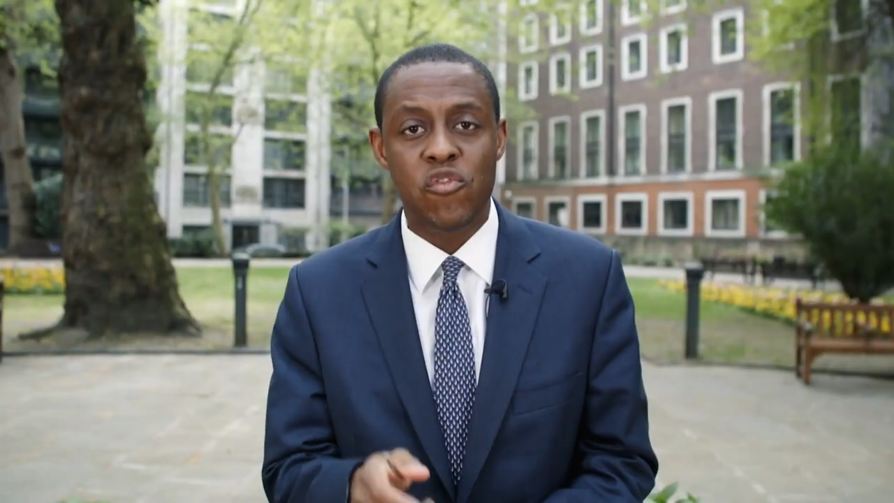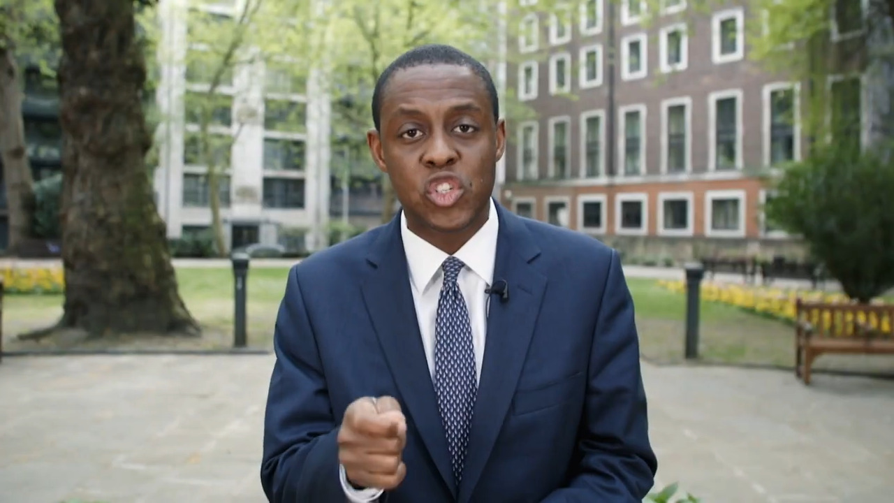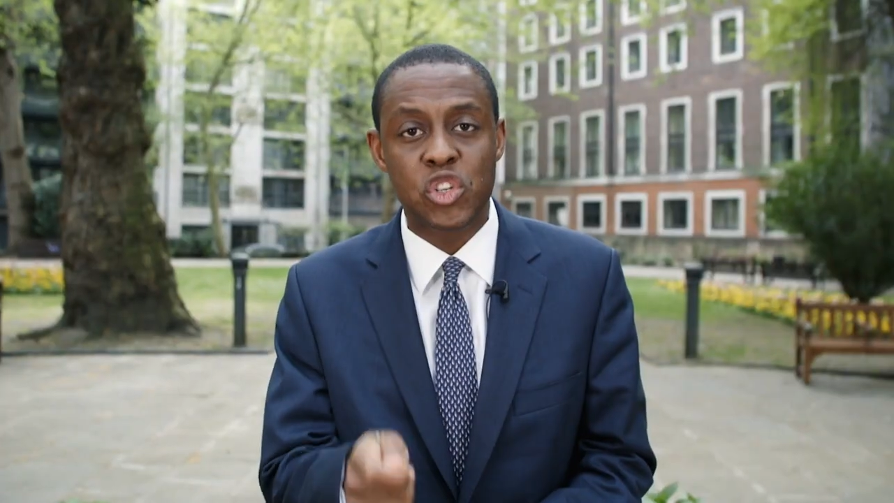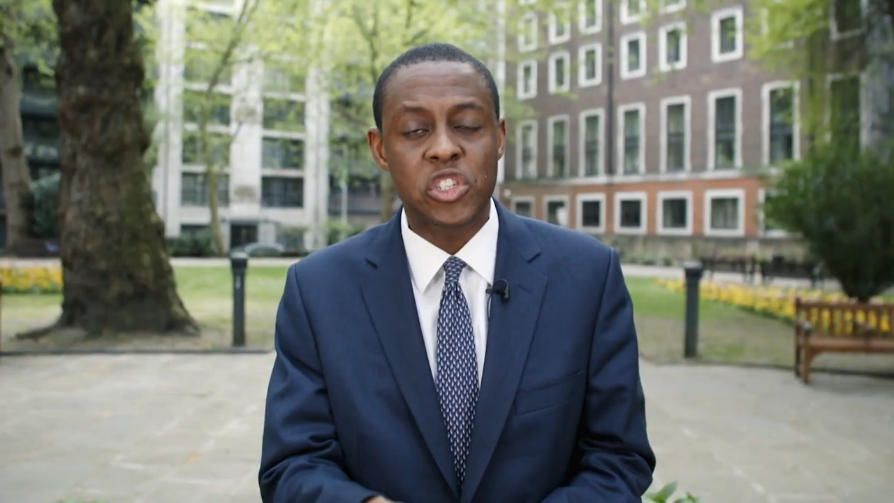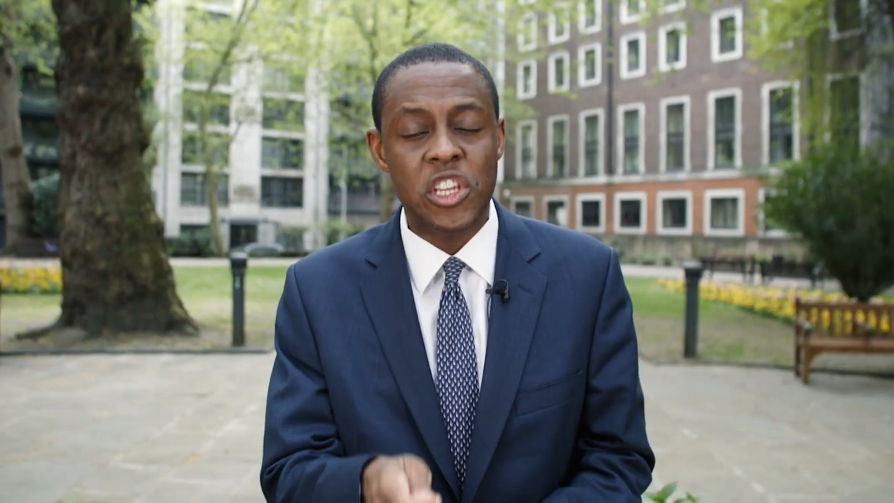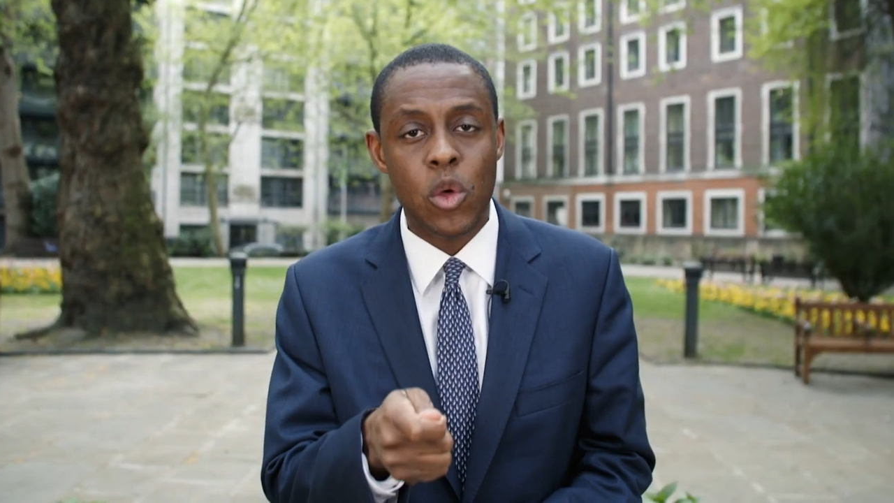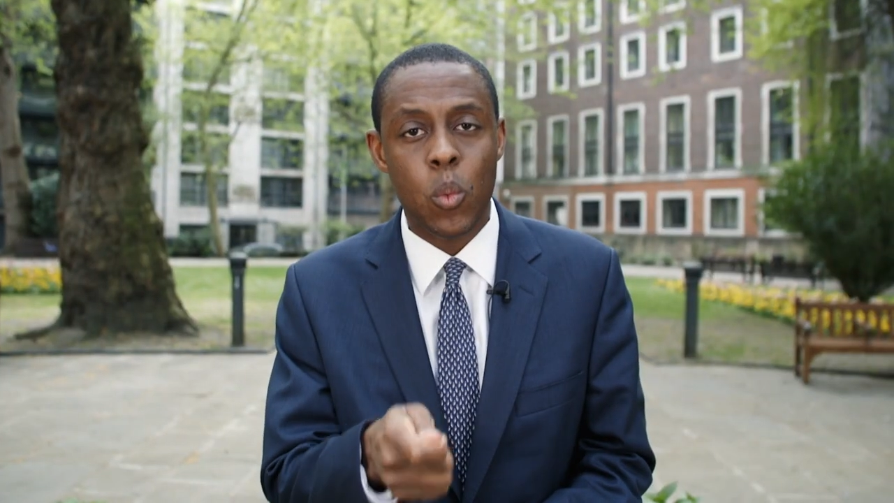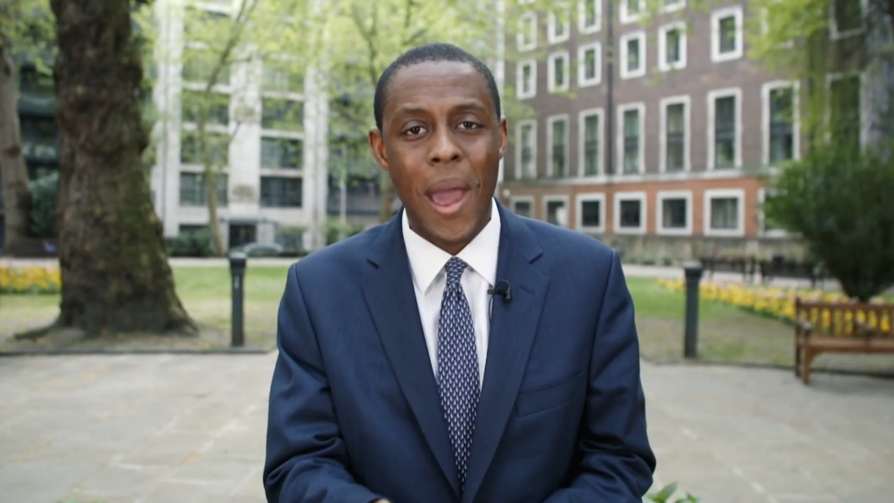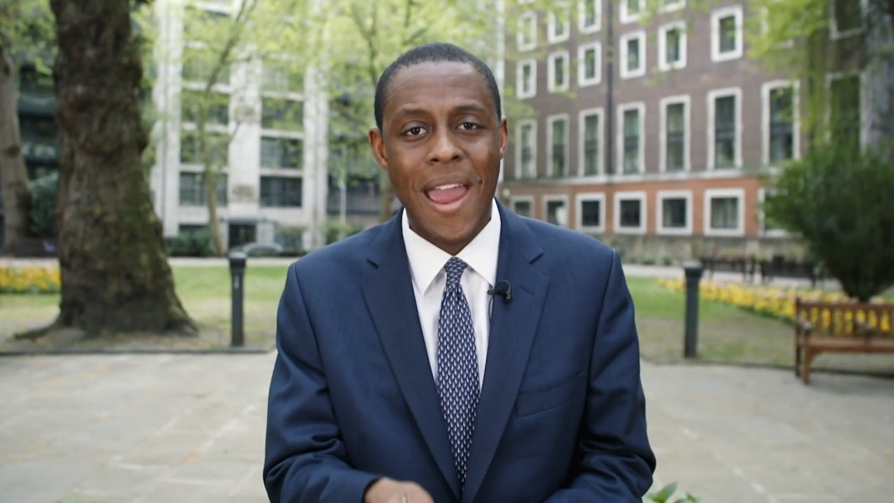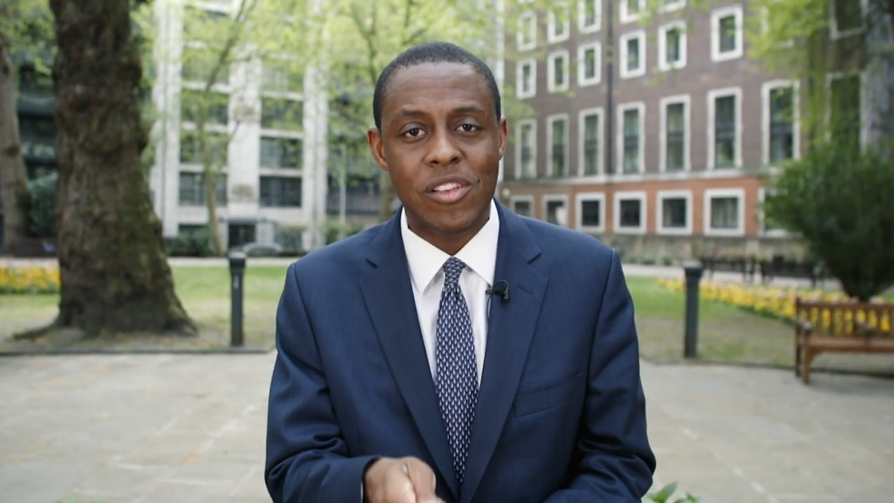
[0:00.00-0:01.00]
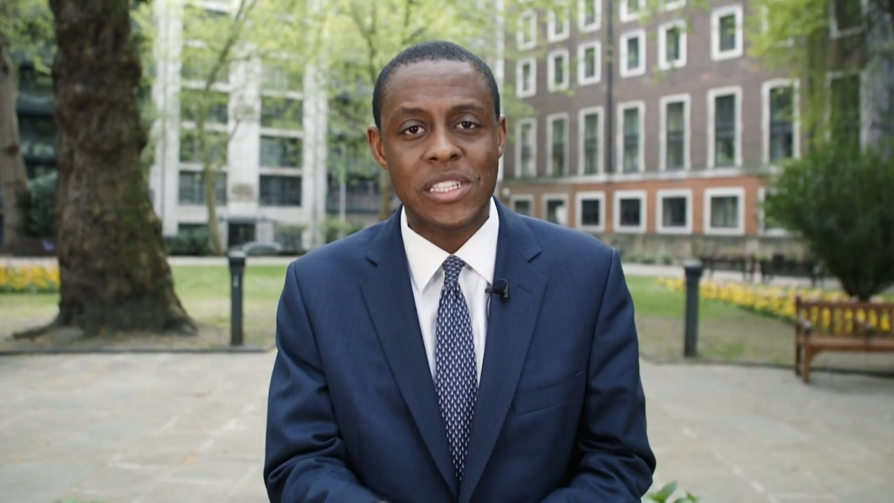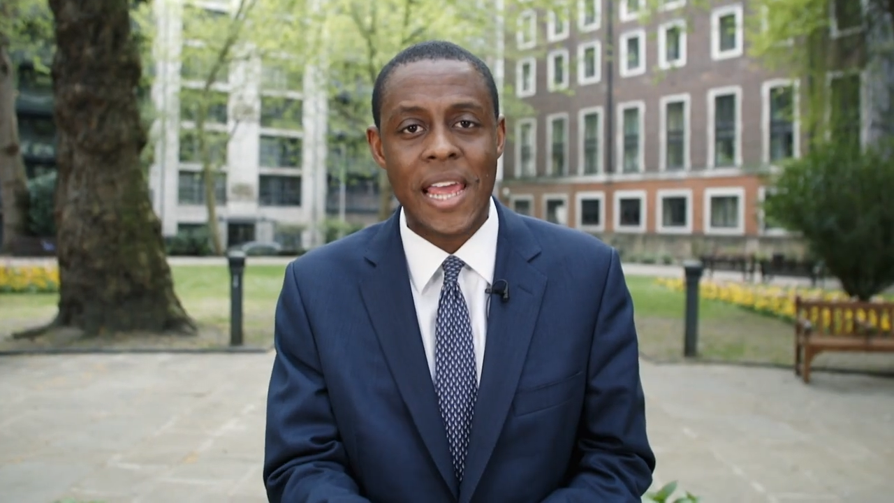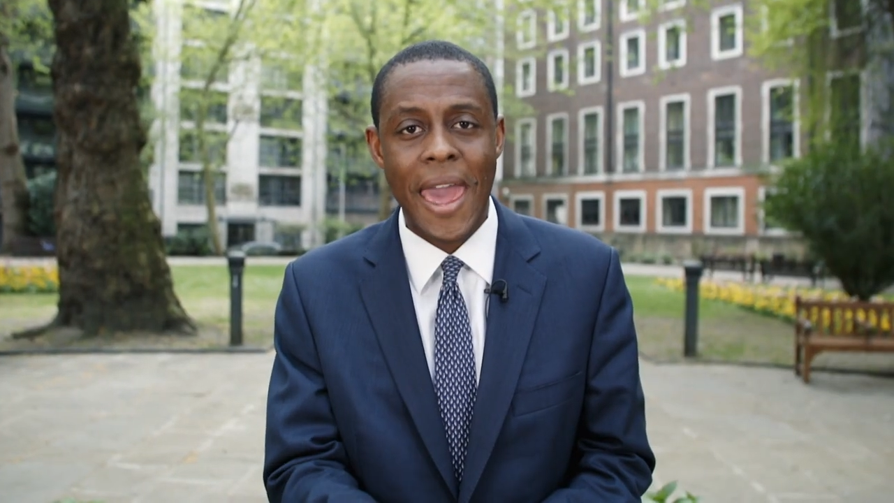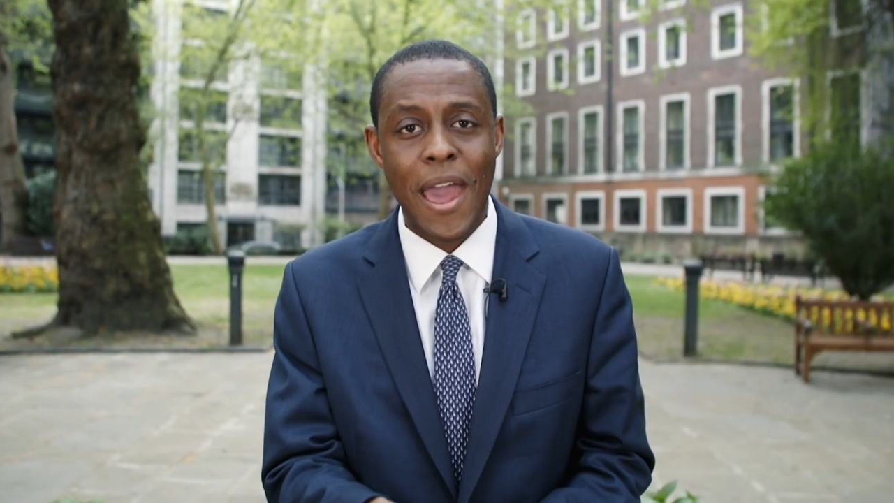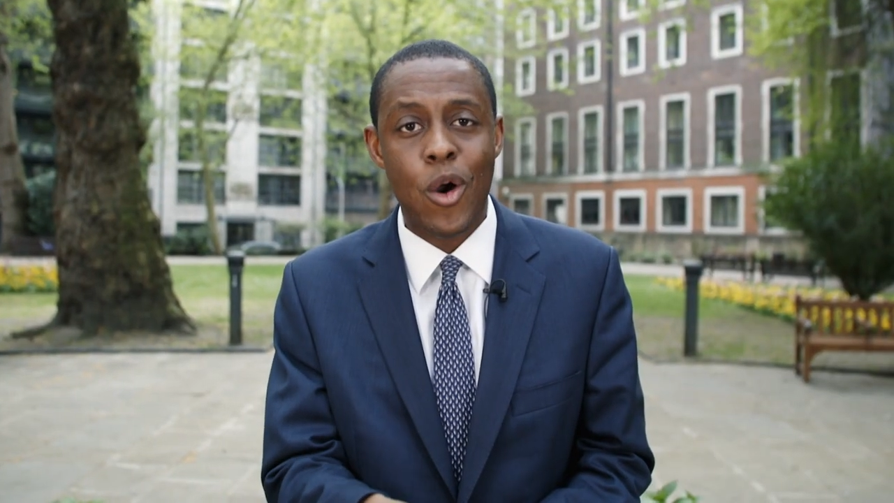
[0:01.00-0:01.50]
reducing the wear and
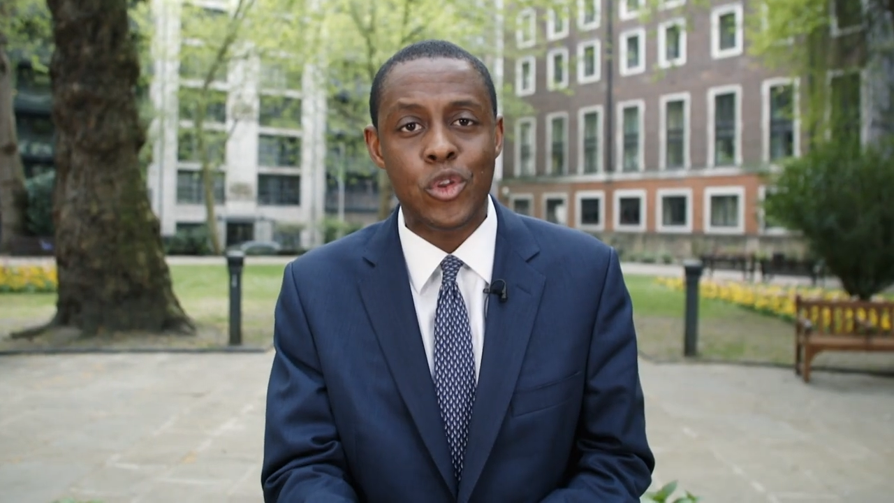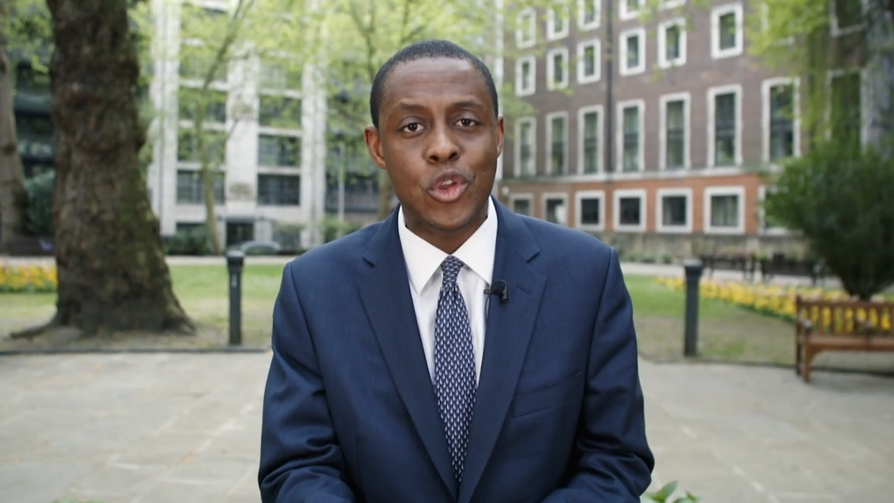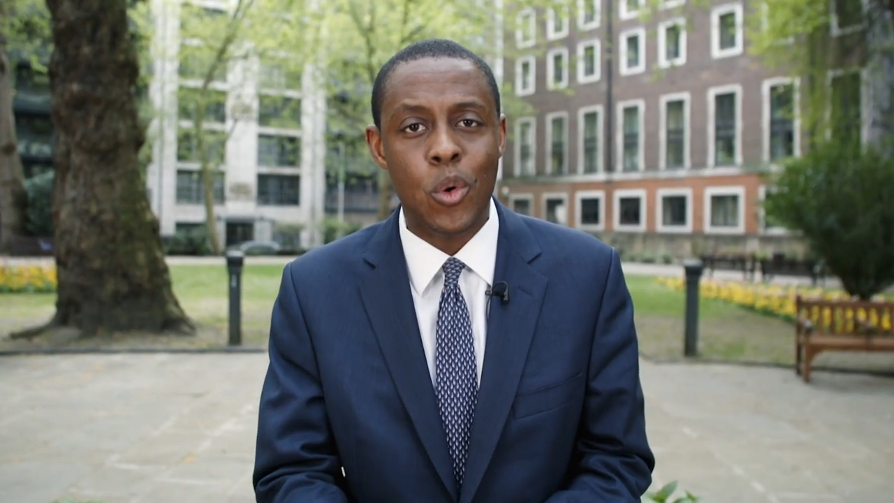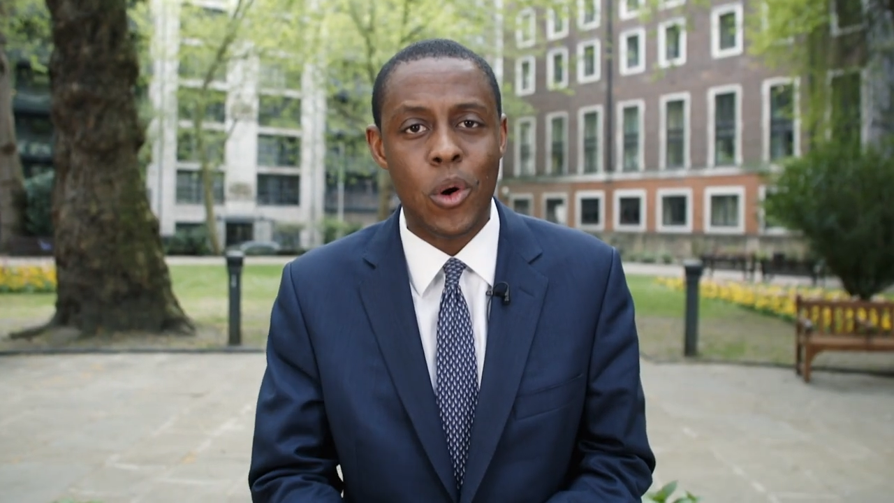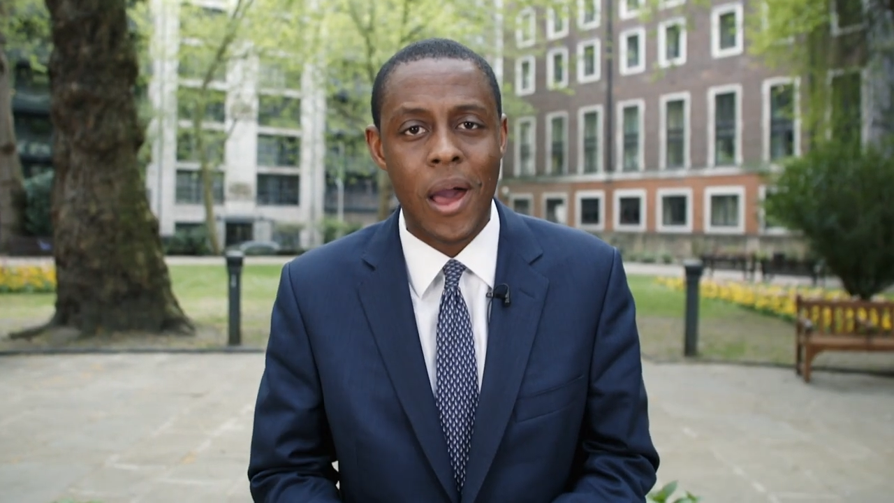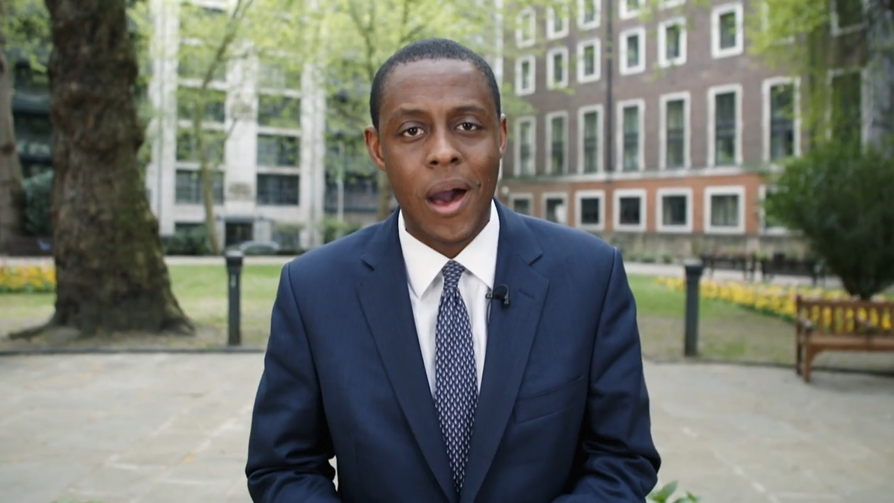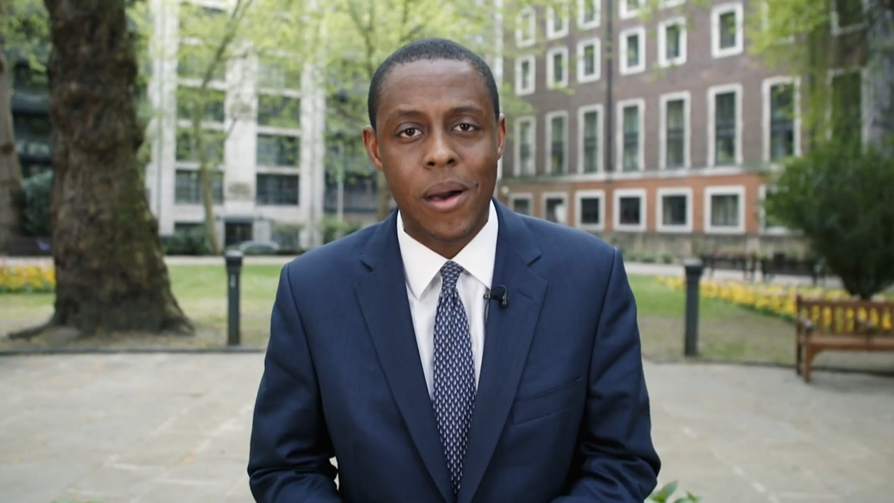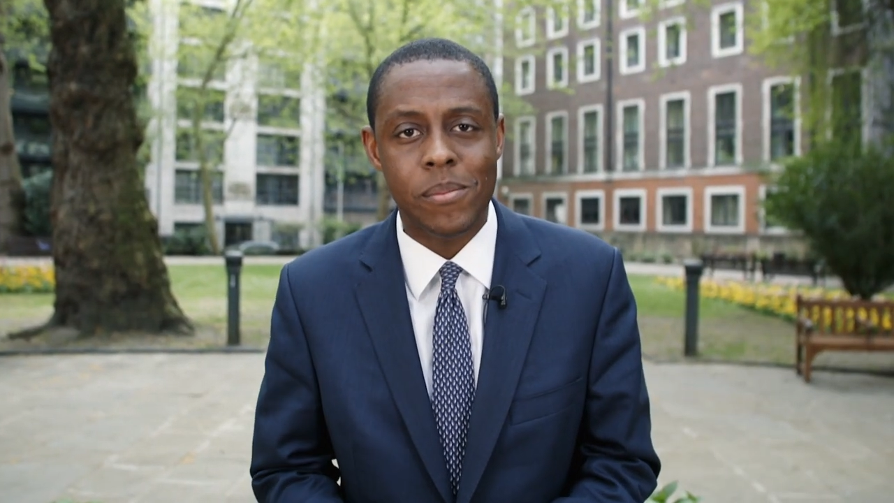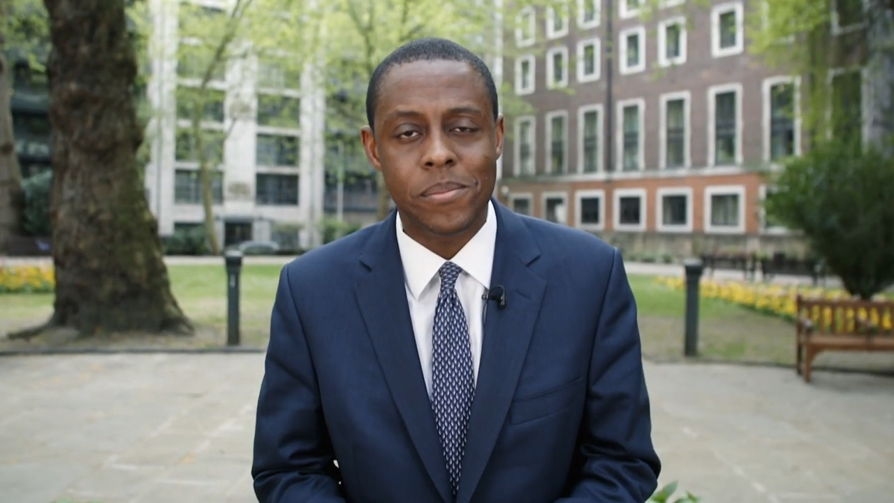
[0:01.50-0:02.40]
tear on your car.